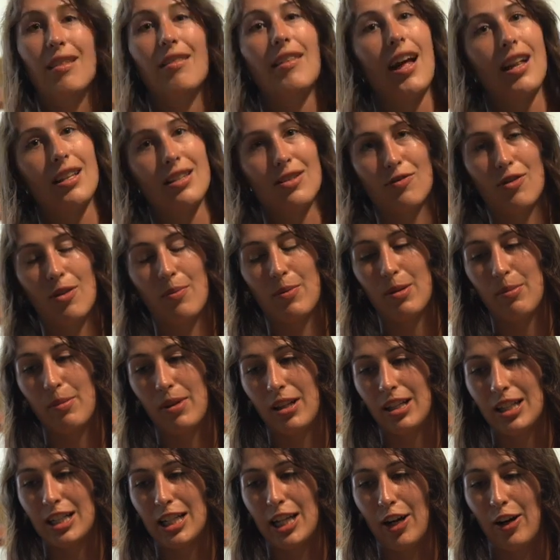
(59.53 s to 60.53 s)
and that's from the
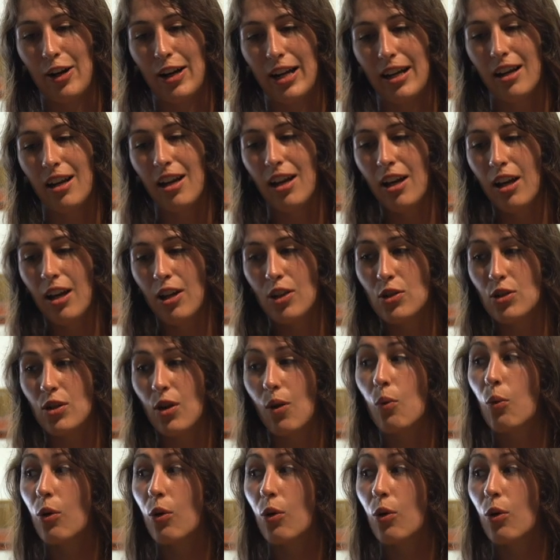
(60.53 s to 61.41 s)
military. So